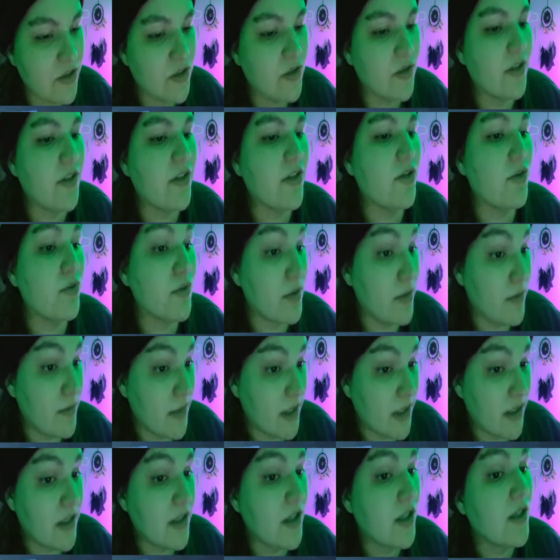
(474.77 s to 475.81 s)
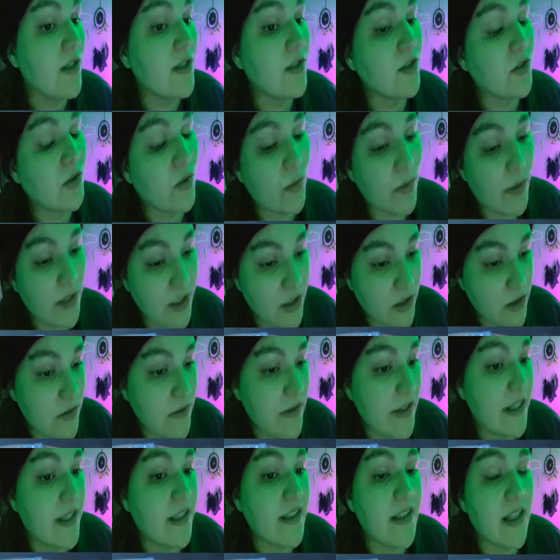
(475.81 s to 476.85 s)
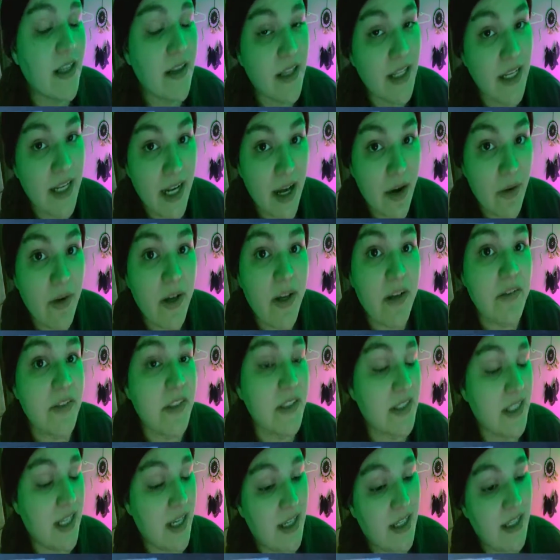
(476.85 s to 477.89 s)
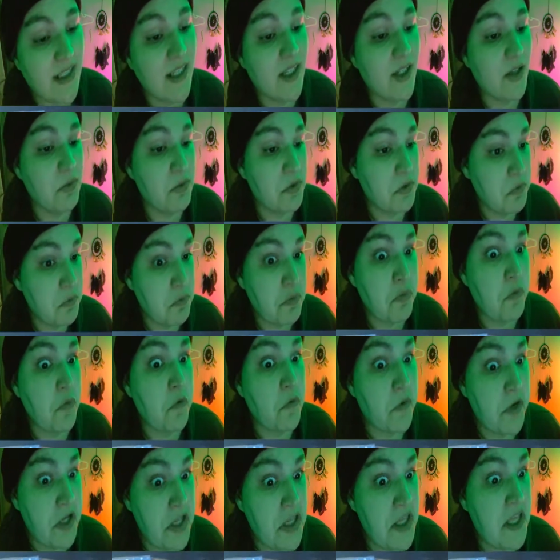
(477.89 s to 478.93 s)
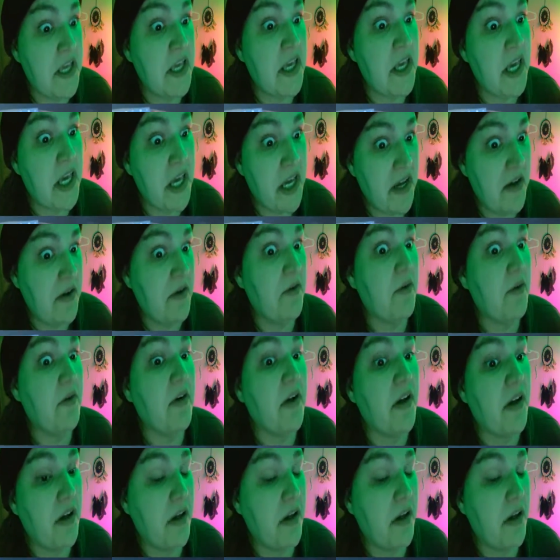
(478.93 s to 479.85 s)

So you got to do something. So I went to do this, and then now I have anxiety that I was breathing air